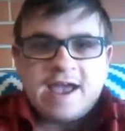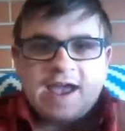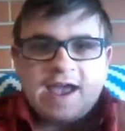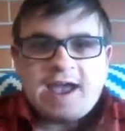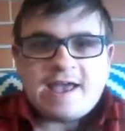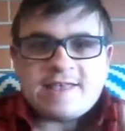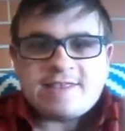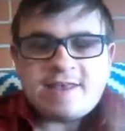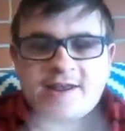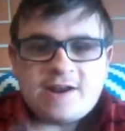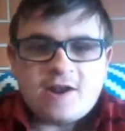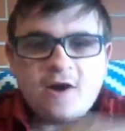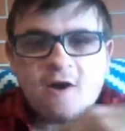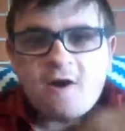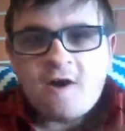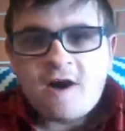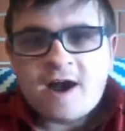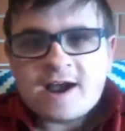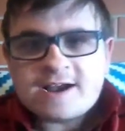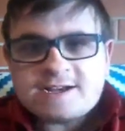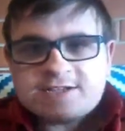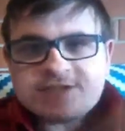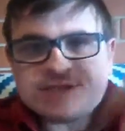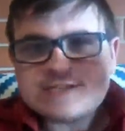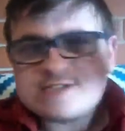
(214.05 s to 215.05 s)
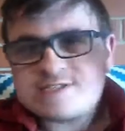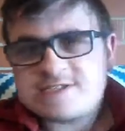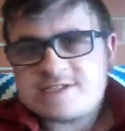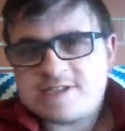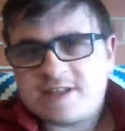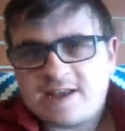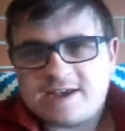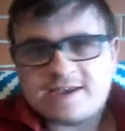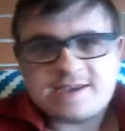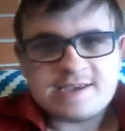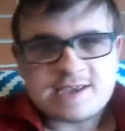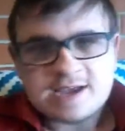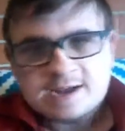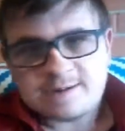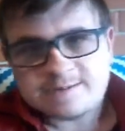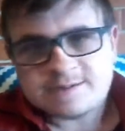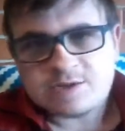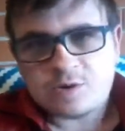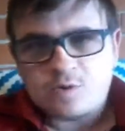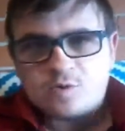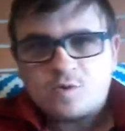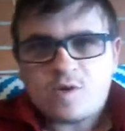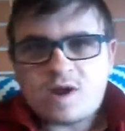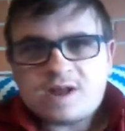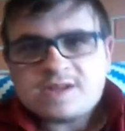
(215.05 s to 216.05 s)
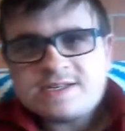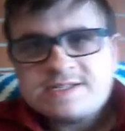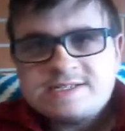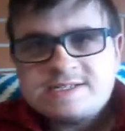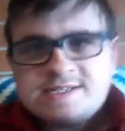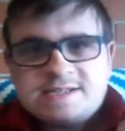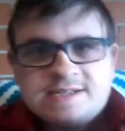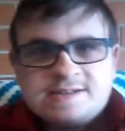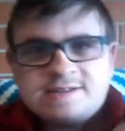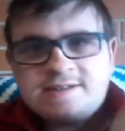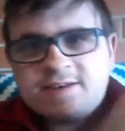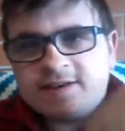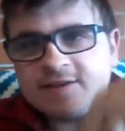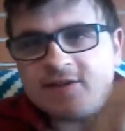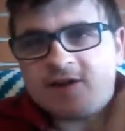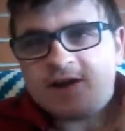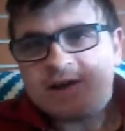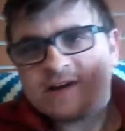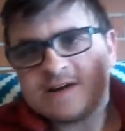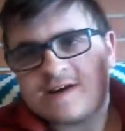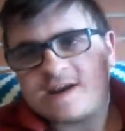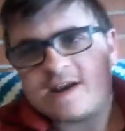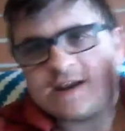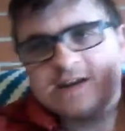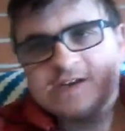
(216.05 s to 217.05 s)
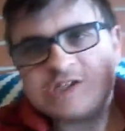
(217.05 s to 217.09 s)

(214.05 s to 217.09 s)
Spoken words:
And then Ike just, like, he comes and runs into, like,